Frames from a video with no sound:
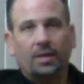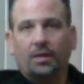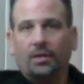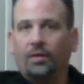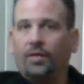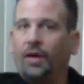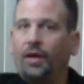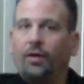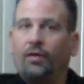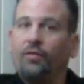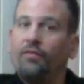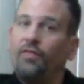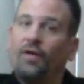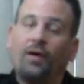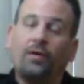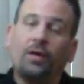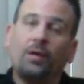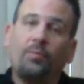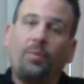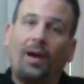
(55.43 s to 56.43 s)
They are
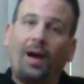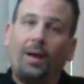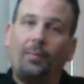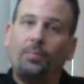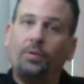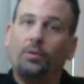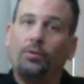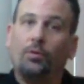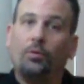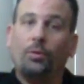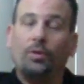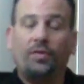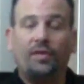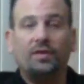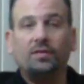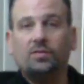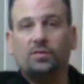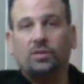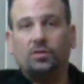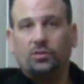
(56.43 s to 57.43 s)
very popular with
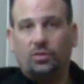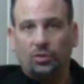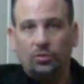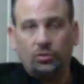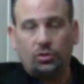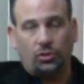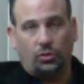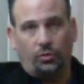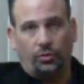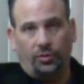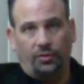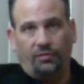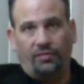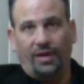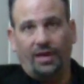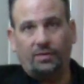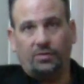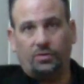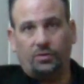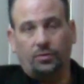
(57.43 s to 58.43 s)
institutional
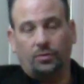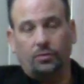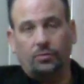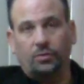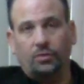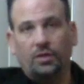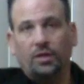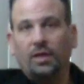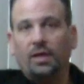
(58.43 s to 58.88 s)
investors